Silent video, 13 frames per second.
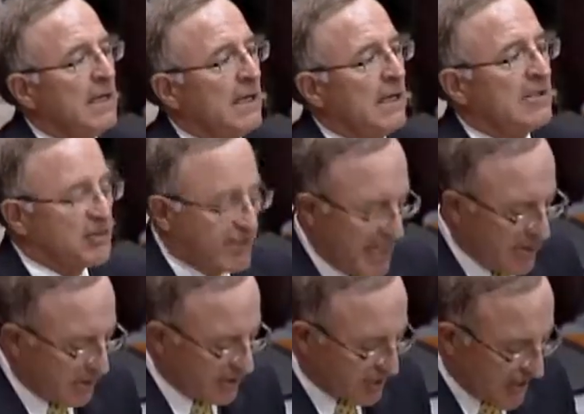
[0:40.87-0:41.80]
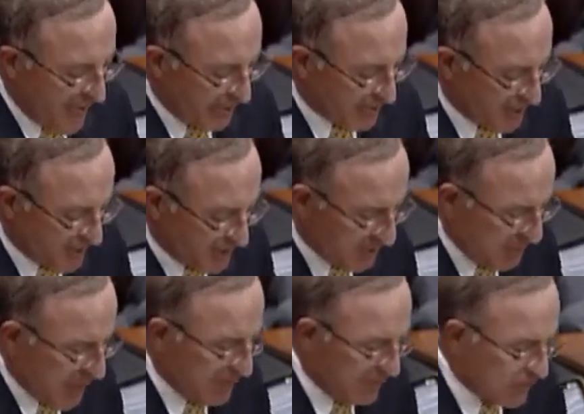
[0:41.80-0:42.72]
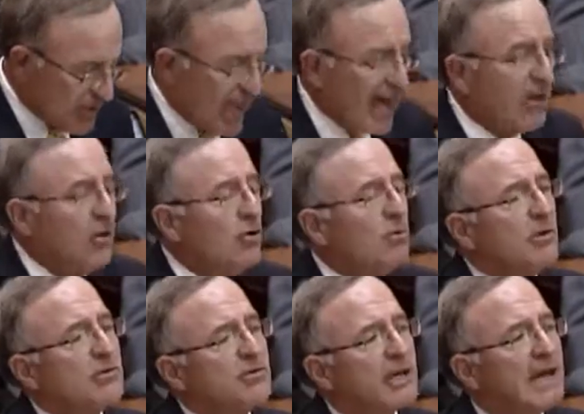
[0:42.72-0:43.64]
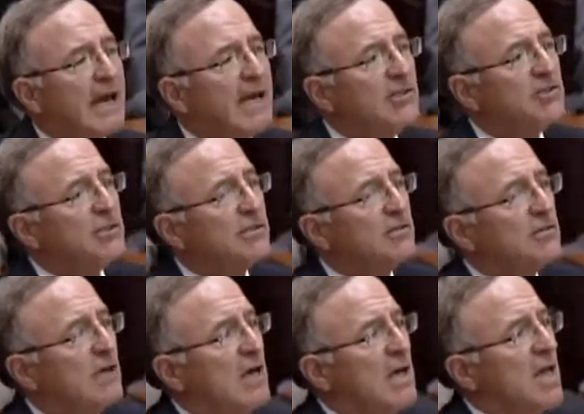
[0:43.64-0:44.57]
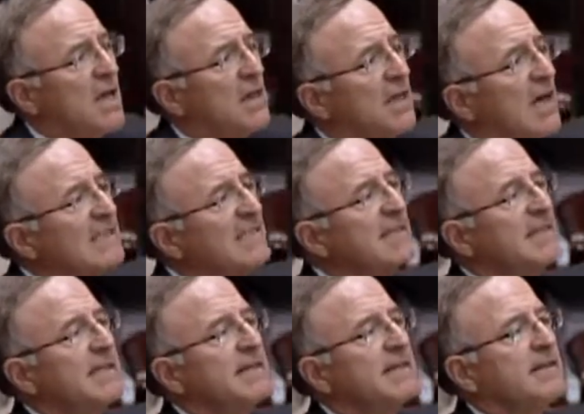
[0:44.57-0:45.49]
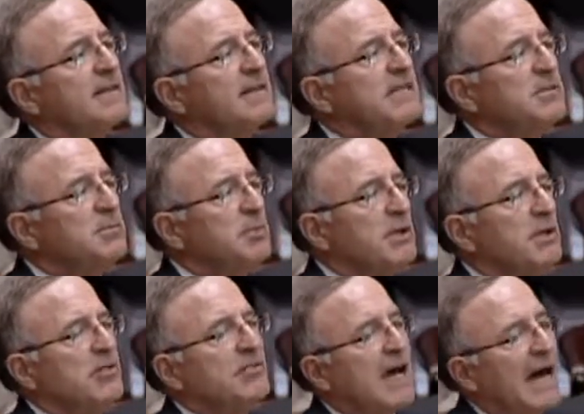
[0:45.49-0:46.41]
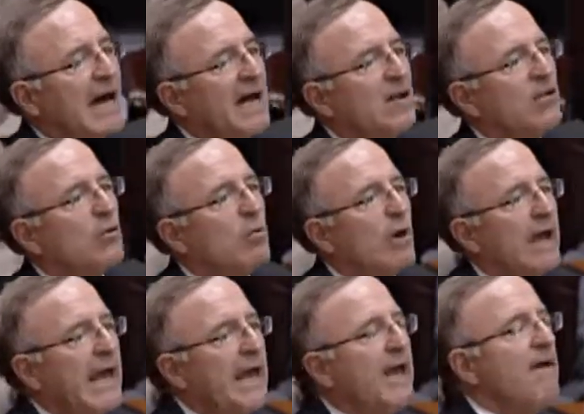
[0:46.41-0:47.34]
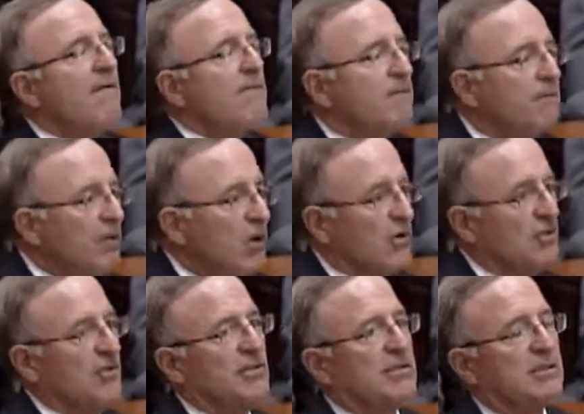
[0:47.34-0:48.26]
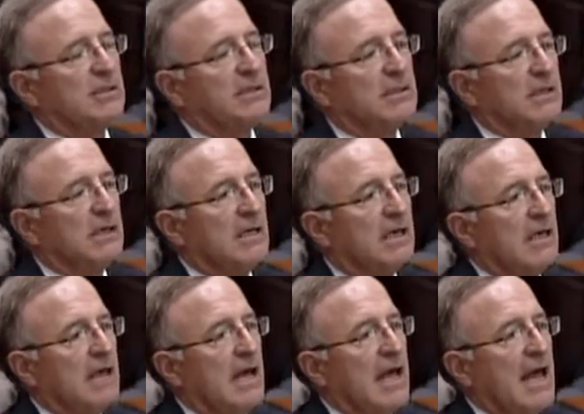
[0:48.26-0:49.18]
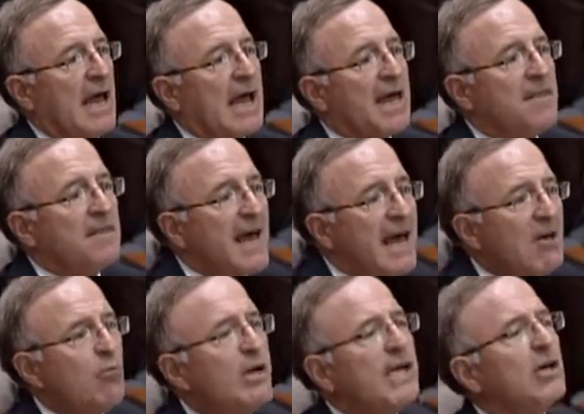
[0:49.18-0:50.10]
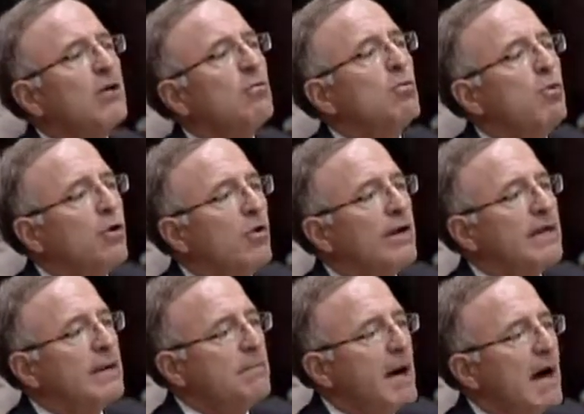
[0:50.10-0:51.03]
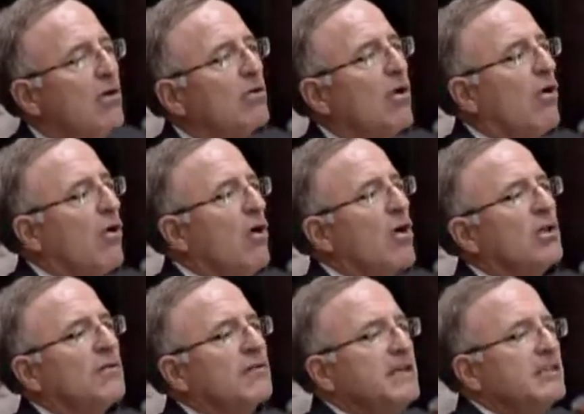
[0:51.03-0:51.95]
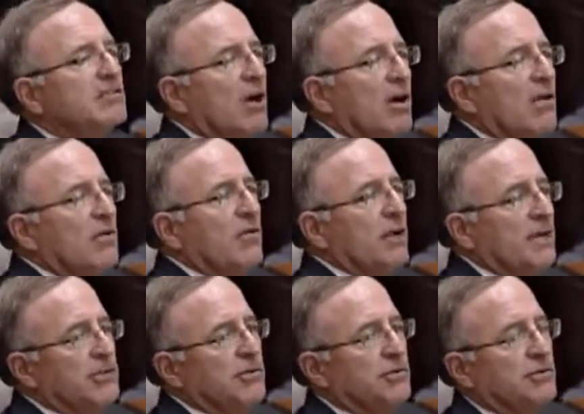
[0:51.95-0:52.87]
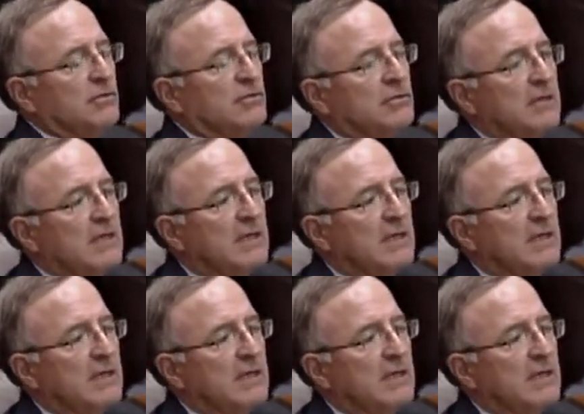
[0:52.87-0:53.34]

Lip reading: And Senator Sampson and Smith have said on numerous occasions, let's get these bills out of the way first, and then we can worry about all of these other issues.